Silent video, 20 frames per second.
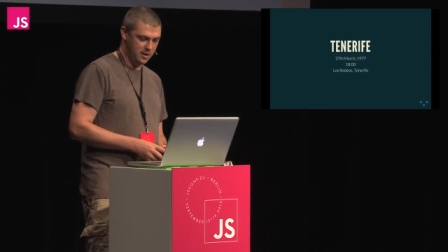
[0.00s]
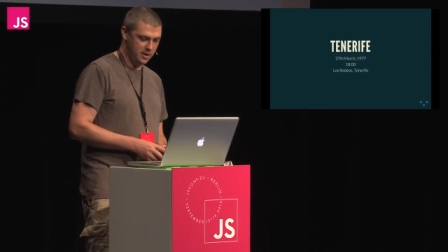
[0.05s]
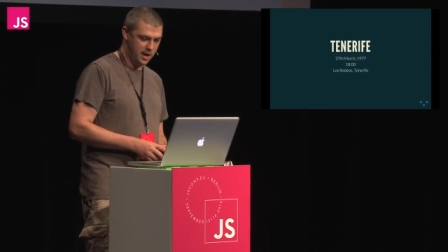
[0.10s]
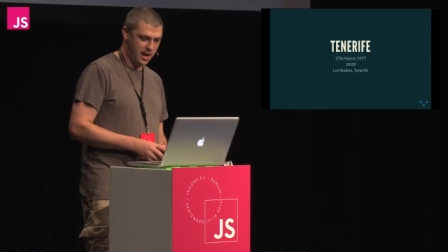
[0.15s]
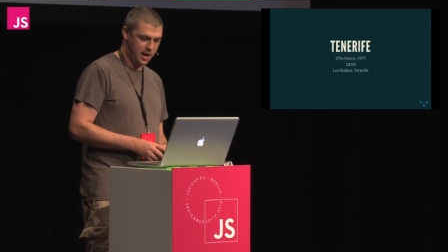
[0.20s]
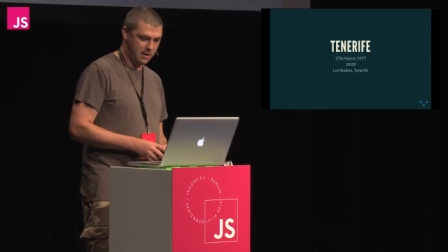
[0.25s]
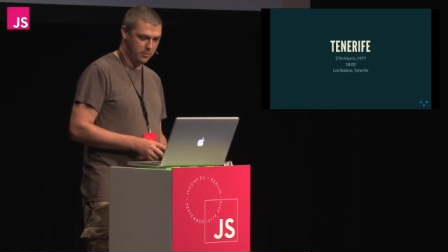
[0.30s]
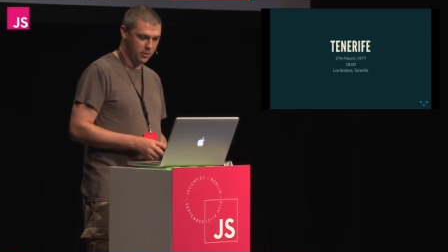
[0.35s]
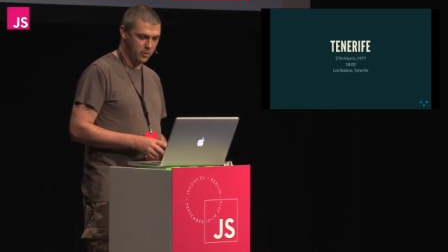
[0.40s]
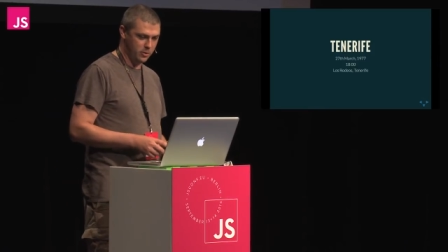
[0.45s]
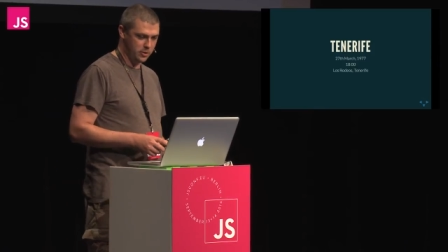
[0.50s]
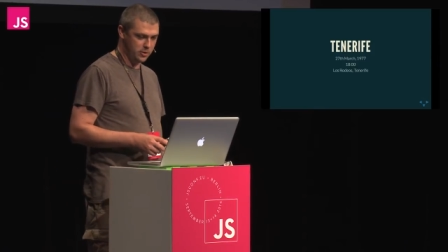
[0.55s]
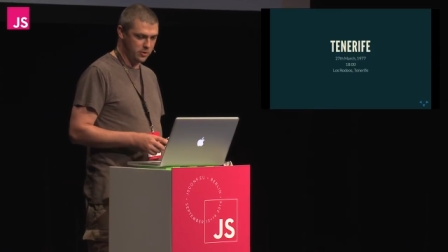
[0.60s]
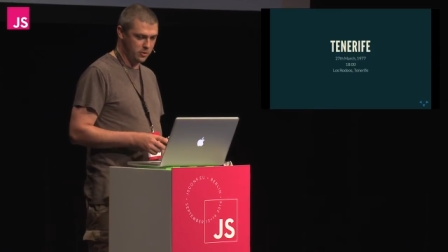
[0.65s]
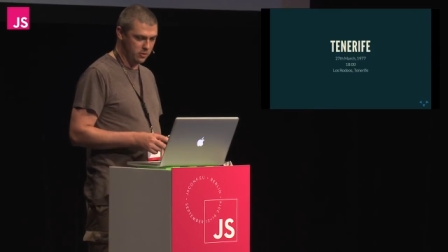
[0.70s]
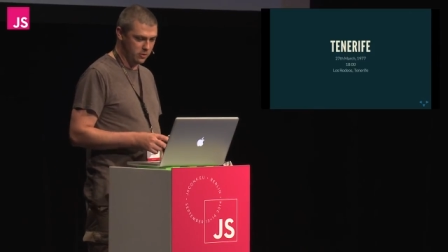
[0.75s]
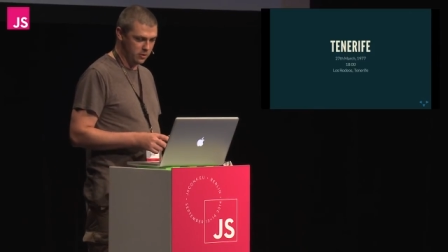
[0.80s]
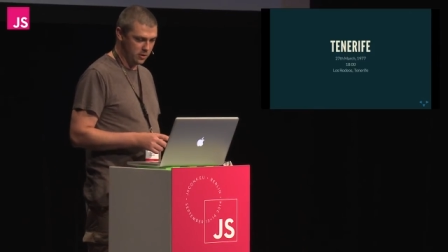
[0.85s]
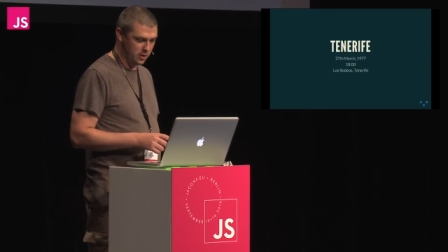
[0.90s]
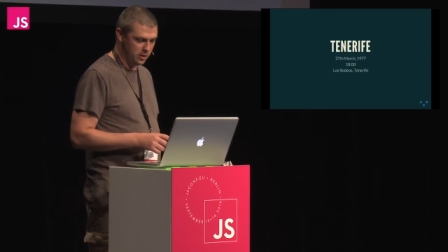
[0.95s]
an airport
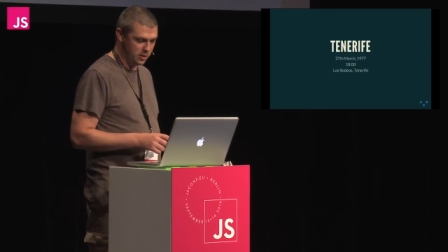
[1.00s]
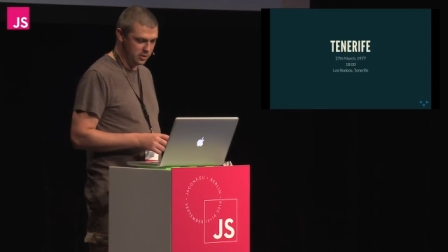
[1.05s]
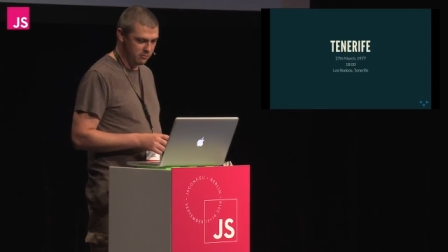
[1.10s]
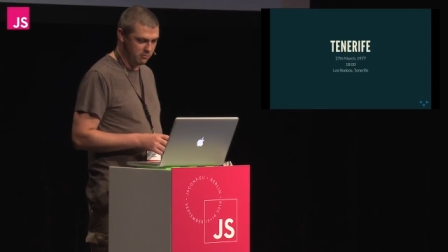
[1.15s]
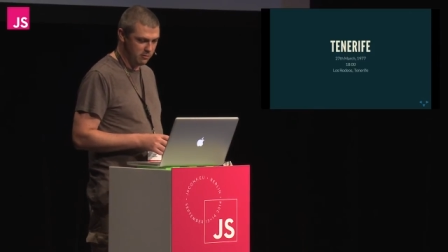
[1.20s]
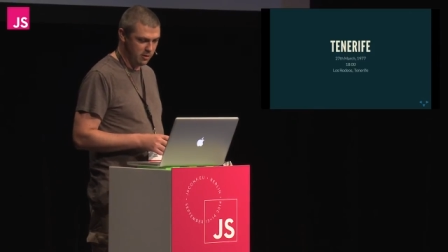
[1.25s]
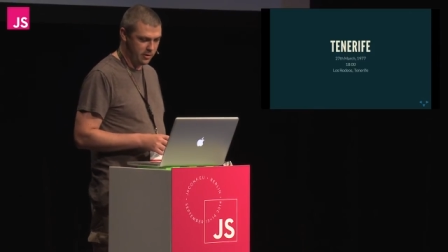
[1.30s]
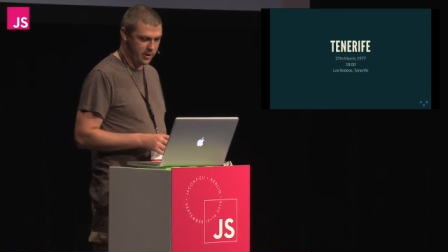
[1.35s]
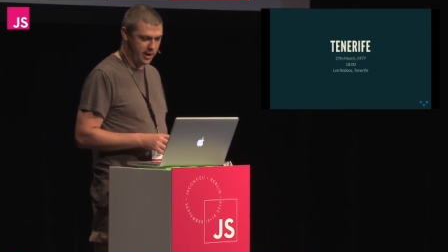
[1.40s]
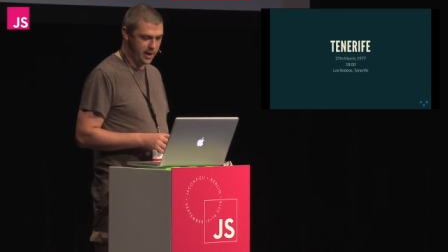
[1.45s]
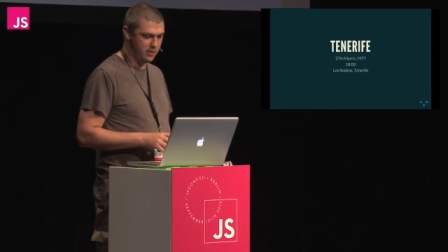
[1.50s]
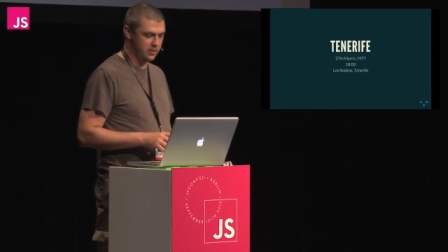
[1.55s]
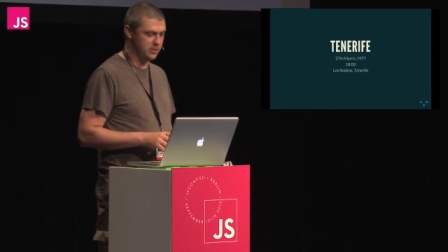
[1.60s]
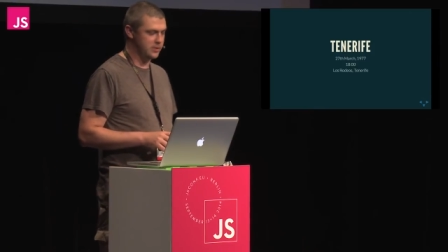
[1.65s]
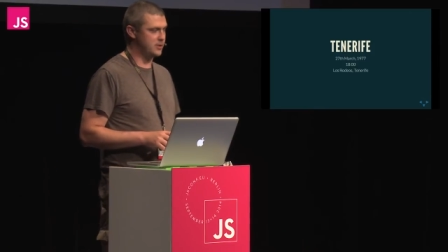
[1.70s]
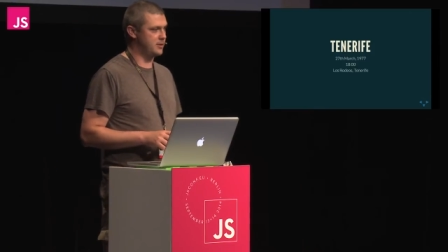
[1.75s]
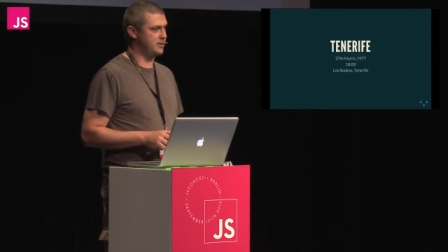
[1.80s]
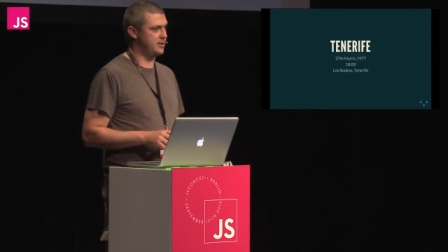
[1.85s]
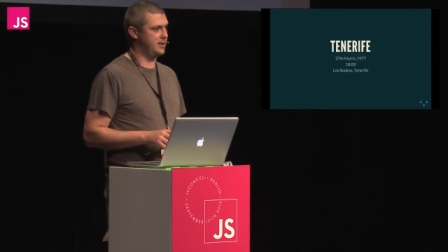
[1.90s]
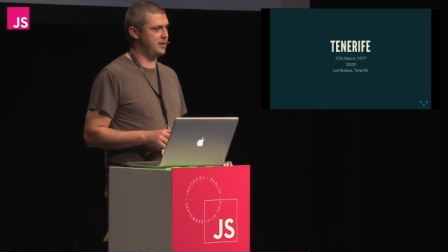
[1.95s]
called Los
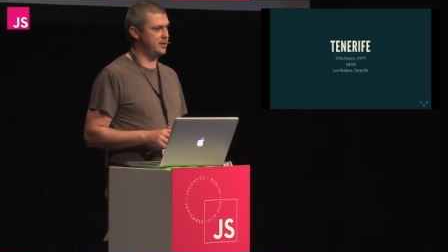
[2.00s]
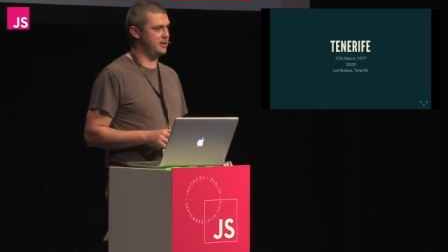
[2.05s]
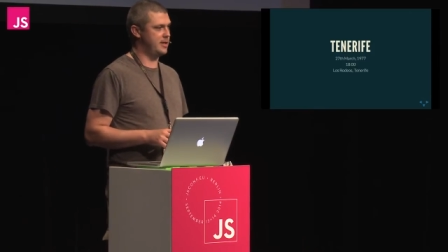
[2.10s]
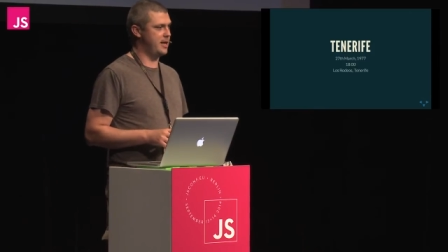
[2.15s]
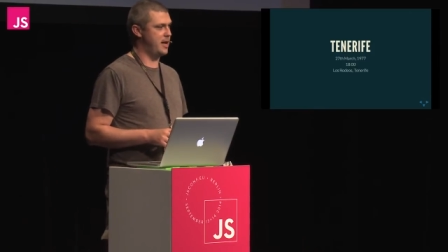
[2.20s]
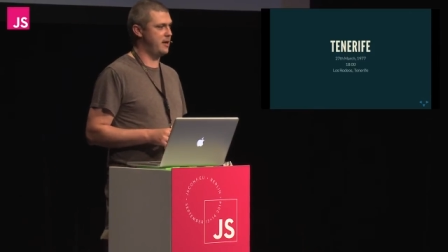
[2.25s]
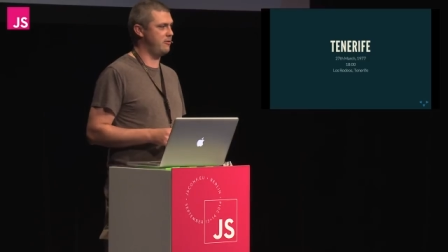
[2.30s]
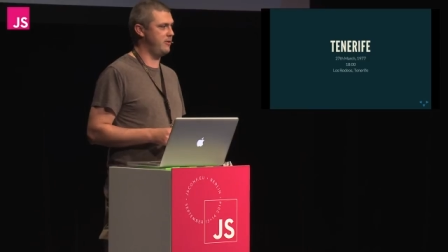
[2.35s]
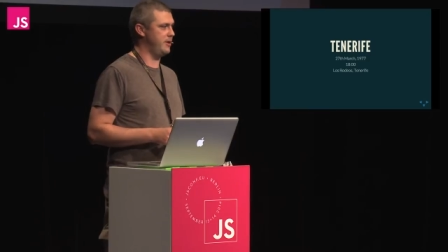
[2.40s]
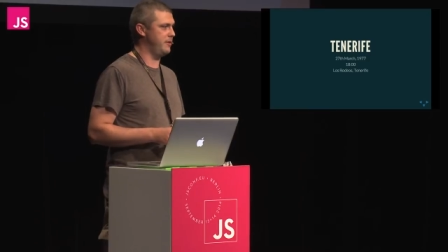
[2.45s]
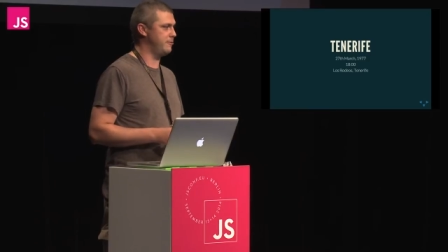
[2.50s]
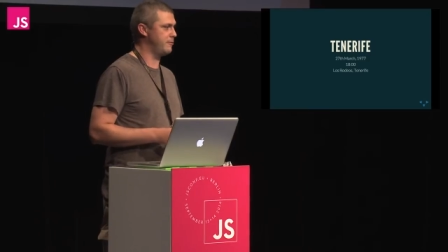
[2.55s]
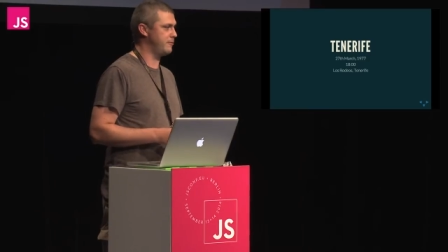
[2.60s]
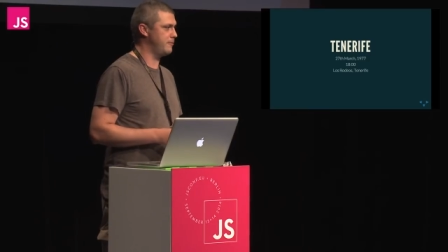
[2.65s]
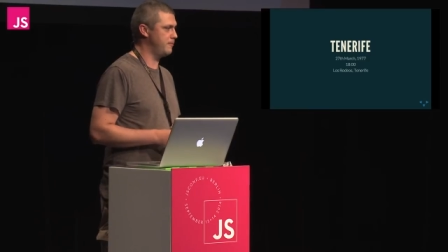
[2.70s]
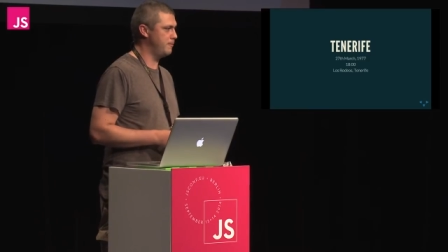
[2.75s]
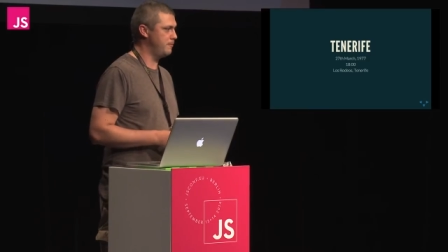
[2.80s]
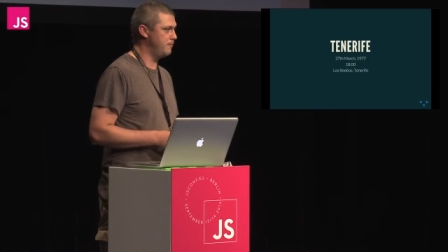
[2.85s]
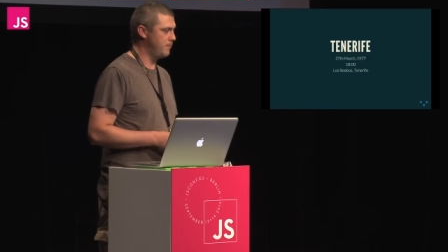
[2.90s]
Rodeos in Tenerife.